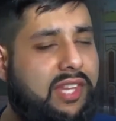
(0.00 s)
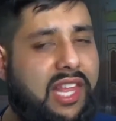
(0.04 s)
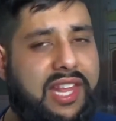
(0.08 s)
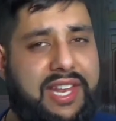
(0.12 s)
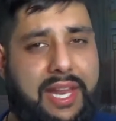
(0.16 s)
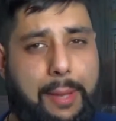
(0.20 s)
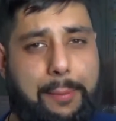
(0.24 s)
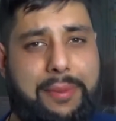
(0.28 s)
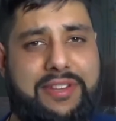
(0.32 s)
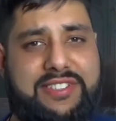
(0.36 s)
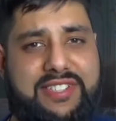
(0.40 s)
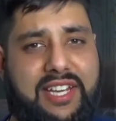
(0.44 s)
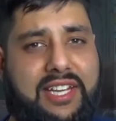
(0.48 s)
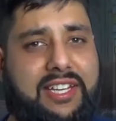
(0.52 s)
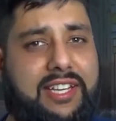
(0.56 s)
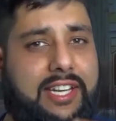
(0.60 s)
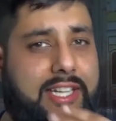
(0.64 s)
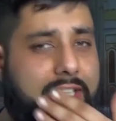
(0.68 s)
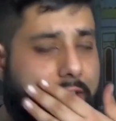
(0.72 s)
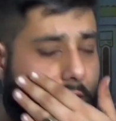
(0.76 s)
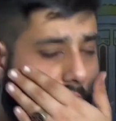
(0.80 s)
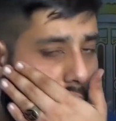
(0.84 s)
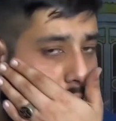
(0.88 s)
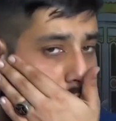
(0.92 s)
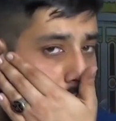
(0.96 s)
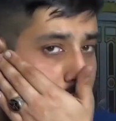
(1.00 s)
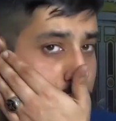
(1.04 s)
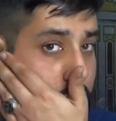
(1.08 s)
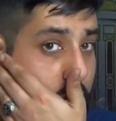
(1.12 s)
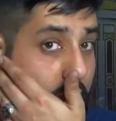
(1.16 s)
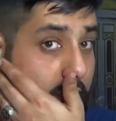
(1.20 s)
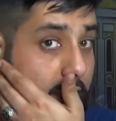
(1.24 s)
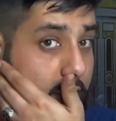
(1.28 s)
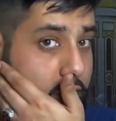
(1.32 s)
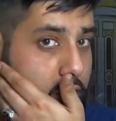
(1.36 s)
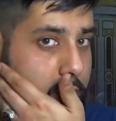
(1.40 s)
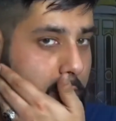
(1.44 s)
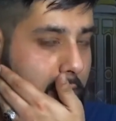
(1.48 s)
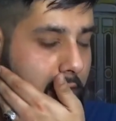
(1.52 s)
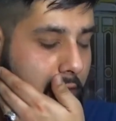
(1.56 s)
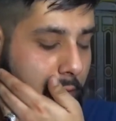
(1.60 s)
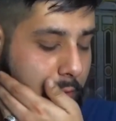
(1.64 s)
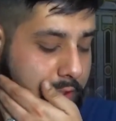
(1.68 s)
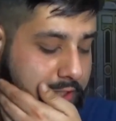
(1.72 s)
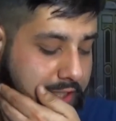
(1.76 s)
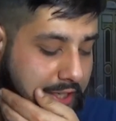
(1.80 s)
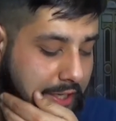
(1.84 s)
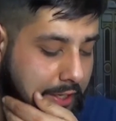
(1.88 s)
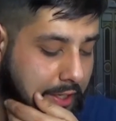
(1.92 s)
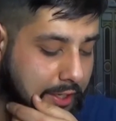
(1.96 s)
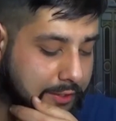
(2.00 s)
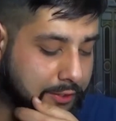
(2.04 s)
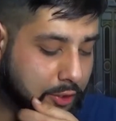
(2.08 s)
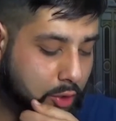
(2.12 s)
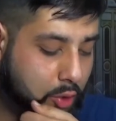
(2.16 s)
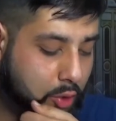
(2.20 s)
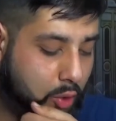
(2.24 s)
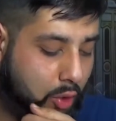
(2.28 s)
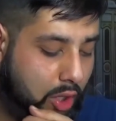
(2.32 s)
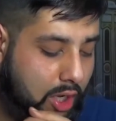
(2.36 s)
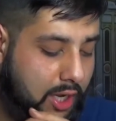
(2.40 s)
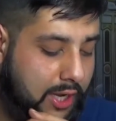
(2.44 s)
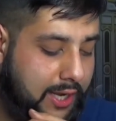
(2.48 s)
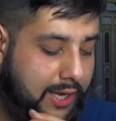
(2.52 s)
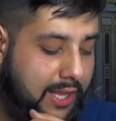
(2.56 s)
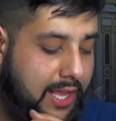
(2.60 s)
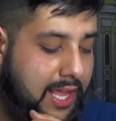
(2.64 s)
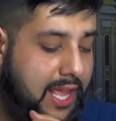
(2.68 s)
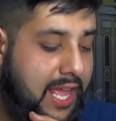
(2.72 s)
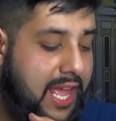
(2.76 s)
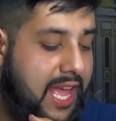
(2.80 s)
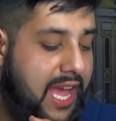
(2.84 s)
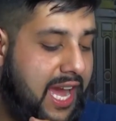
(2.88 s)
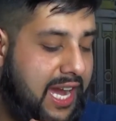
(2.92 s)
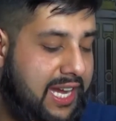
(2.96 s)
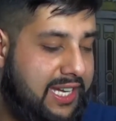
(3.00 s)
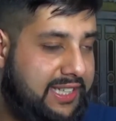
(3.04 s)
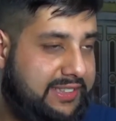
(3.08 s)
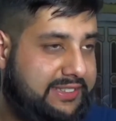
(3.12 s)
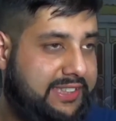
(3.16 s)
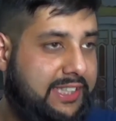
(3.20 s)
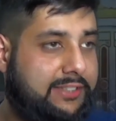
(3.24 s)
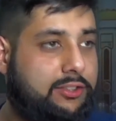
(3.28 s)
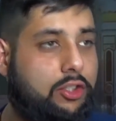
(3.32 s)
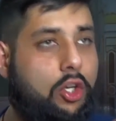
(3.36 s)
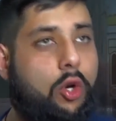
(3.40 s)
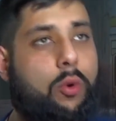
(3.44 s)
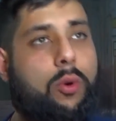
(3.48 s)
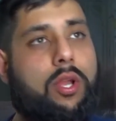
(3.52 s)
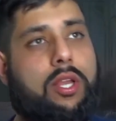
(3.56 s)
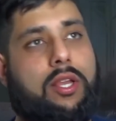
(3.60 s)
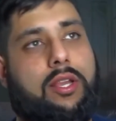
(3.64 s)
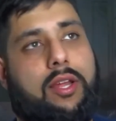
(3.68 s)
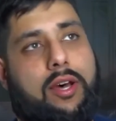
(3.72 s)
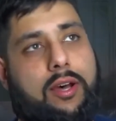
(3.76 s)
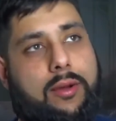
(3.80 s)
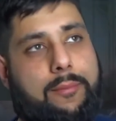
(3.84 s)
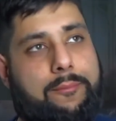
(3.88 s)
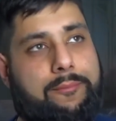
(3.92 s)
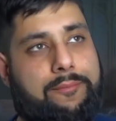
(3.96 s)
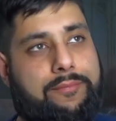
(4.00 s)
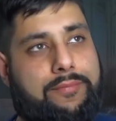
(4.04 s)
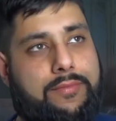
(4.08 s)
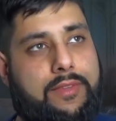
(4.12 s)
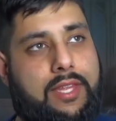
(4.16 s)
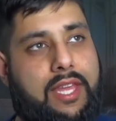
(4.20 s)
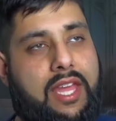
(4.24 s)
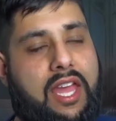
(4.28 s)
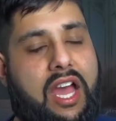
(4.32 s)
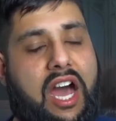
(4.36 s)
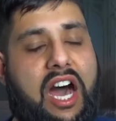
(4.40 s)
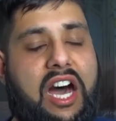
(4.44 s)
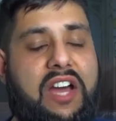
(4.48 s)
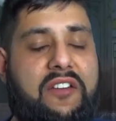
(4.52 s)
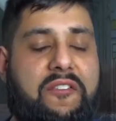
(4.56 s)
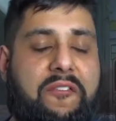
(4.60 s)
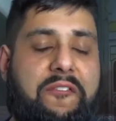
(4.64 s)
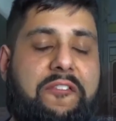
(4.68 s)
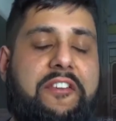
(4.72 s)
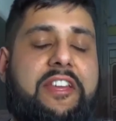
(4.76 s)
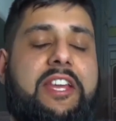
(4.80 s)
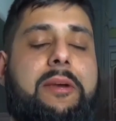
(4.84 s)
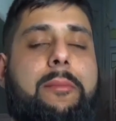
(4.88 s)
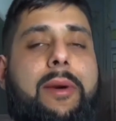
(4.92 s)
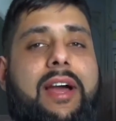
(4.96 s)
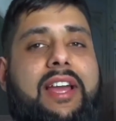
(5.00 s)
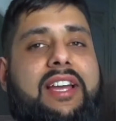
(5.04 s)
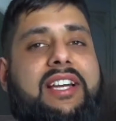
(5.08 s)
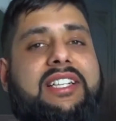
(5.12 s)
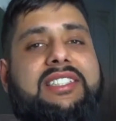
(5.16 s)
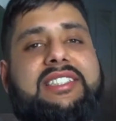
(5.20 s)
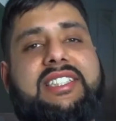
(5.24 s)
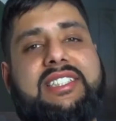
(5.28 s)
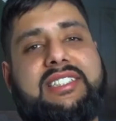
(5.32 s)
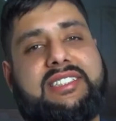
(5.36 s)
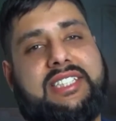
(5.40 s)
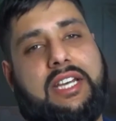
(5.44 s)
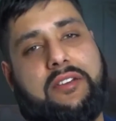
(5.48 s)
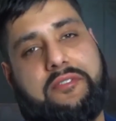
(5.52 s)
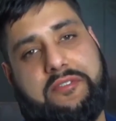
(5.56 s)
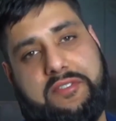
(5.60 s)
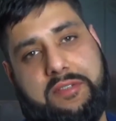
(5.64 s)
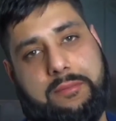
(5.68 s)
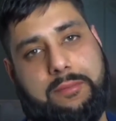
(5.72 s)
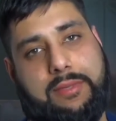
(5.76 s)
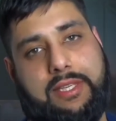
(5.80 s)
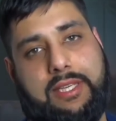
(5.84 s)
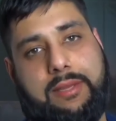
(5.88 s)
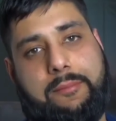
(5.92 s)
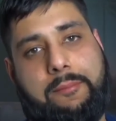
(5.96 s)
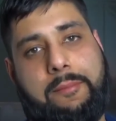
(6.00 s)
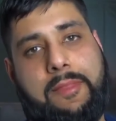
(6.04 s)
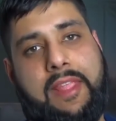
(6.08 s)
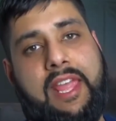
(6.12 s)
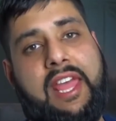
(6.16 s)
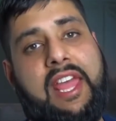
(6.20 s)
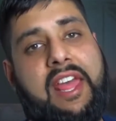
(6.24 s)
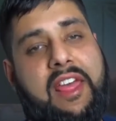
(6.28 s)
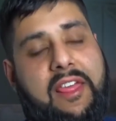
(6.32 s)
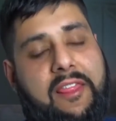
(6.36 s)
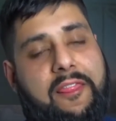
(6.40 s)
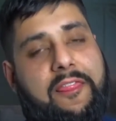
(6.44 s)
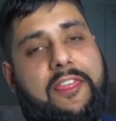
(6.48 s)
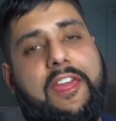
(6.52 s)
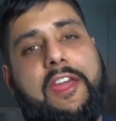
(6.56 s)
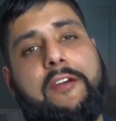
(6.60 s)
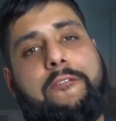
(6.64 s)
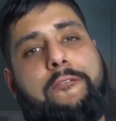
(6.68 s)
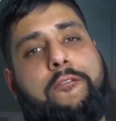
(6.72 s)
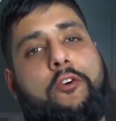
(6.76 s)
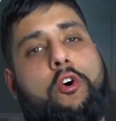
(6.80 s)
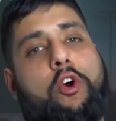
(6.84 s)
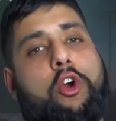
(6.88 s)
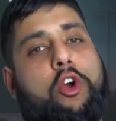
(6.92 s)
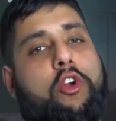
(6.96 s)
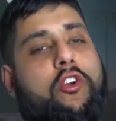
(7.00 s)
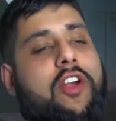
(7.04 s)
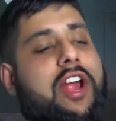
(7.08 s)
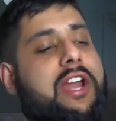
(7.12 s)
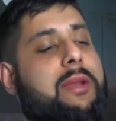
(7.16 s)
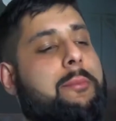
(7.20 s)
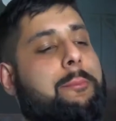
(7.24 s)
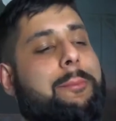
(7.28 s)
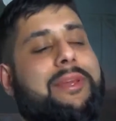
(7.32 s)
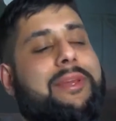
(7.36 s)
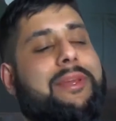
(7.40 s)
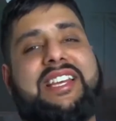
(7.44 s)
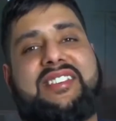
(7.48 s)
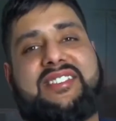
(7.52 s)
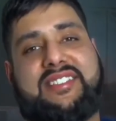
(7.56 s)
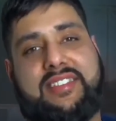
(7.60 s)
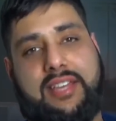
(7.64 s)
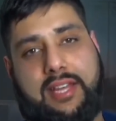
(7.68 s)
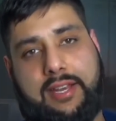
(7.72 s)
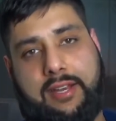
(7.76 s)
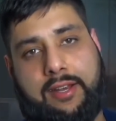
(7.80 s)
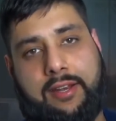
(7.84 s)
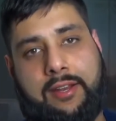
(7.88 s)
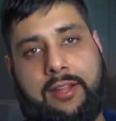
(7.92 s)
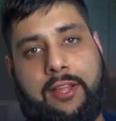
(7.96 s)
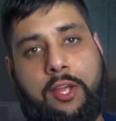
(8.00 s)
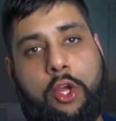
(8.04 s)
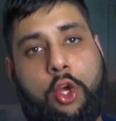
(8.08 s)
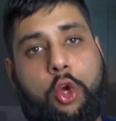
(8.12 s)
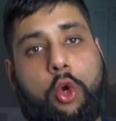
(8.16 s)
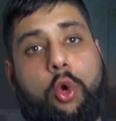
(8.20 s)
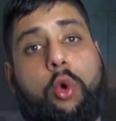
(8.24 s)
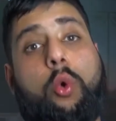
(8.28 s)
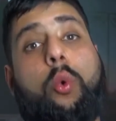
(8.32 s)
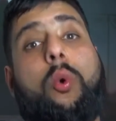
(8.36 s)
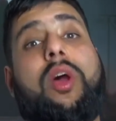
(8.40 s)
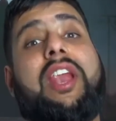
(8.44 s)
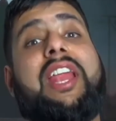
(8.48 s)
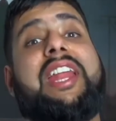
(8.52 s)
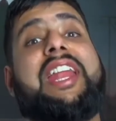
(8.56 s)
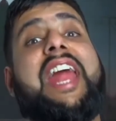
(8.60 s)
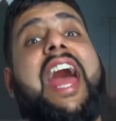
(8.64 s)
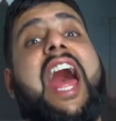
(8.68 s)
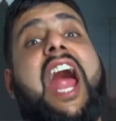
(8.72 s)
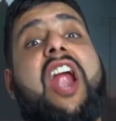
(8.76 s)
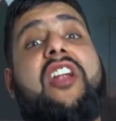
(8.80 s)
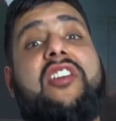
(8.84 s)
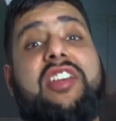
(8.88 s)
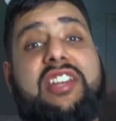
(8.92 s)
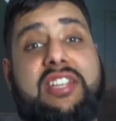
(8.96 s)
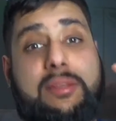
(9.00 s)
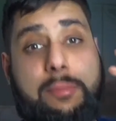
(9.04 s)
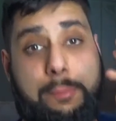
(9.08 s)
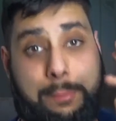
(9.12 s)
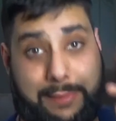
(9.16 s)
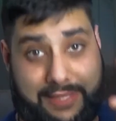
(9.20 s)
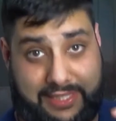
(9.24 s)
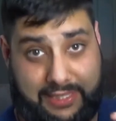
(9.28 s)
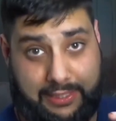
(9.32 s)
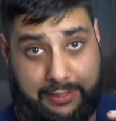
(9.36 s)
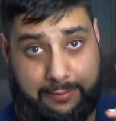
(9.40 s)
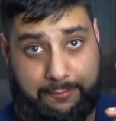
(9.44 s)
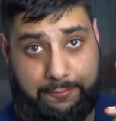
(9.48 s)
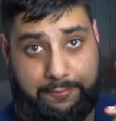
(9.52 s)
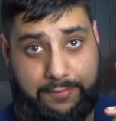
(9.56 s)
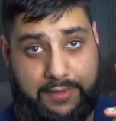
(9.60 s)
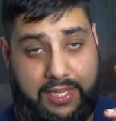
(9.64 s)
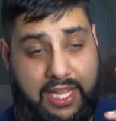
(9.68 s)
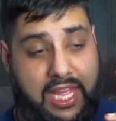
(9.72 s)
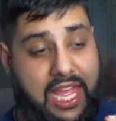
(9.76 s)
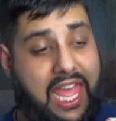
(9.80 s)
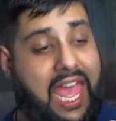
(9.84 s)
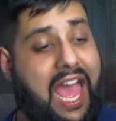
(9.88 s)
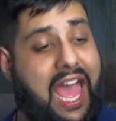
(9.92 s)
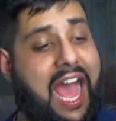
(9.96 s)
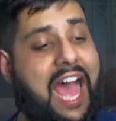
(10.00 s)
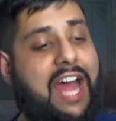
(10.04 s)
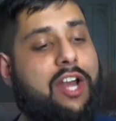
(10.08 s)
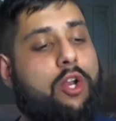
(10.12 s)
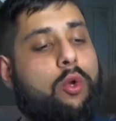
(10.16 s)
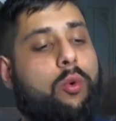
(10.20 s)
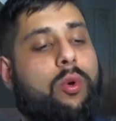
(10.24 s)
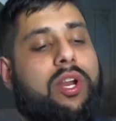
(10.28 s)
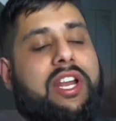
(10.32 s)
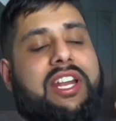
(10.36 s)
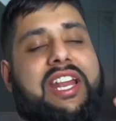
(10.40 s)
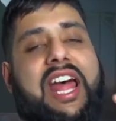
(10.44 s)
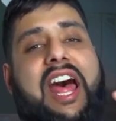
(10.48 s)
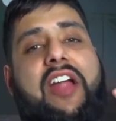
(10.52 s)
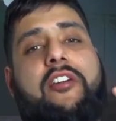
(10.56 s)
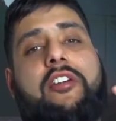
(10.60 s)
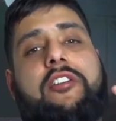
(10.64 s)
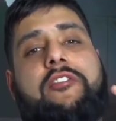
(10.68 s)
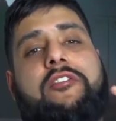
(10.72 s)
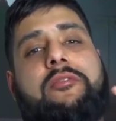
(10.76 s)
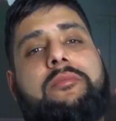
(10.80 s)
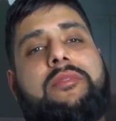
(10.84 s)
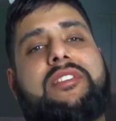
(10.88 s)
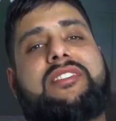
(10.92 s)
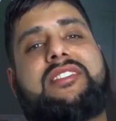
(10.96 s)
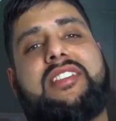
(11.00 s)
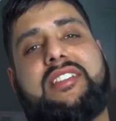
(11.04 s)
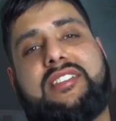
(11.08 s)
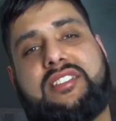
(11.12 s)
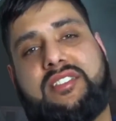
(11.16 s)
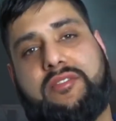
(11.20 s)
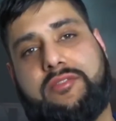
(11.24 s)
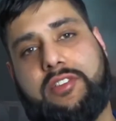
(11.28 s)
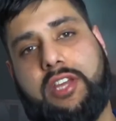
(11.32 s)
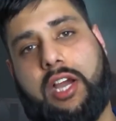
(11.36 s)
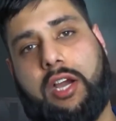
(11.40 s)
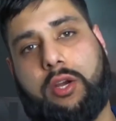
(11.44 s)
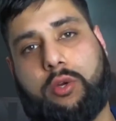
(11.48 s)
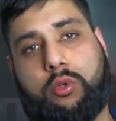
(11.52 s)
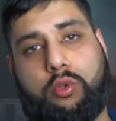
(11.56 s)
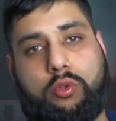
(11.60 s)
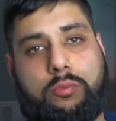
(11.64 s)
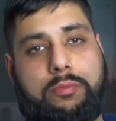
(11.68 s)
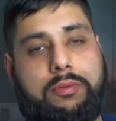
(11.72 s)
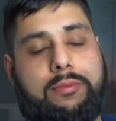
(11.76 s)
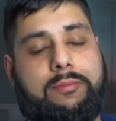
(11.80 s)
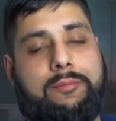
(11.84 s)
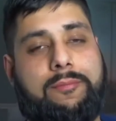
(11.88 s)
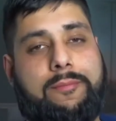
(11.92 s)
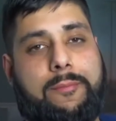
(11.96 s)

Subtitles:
Nabi Zakaria talks to Allah subhanahu wa ta'ala in the Quran, and he says, "Oh Allah, I fear my cousins after me. Therefore, grant me a son who will inherit me and who will inherit from the sons of Yaqub."